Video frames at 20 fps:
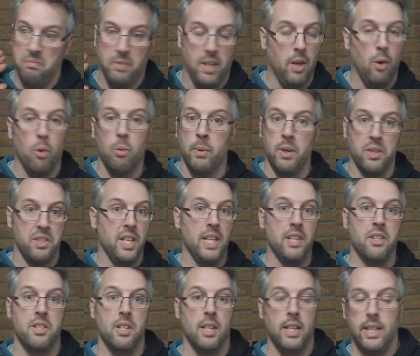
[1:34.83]
almost
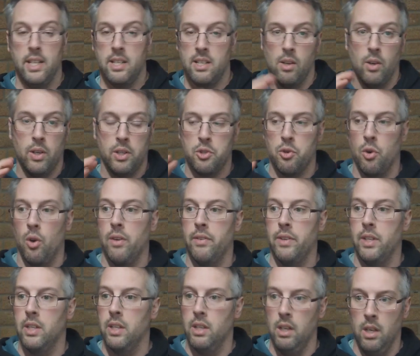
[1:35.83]
instantly. It's like
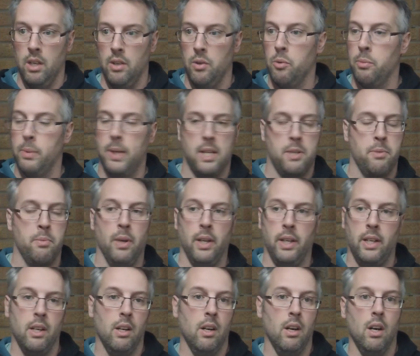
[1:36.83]
driving a normally aspirated
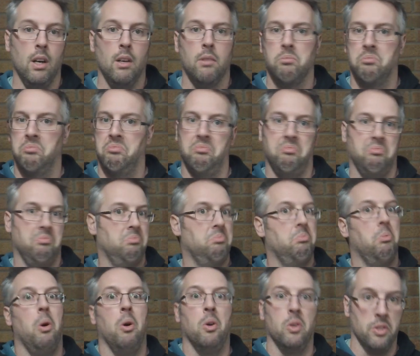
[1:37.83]
car
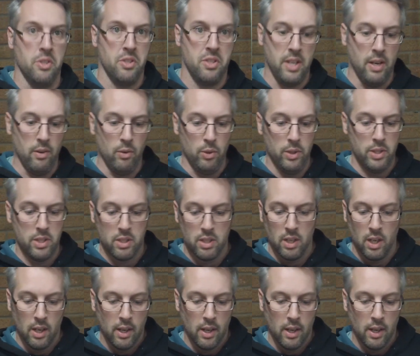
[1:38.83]
on steroids.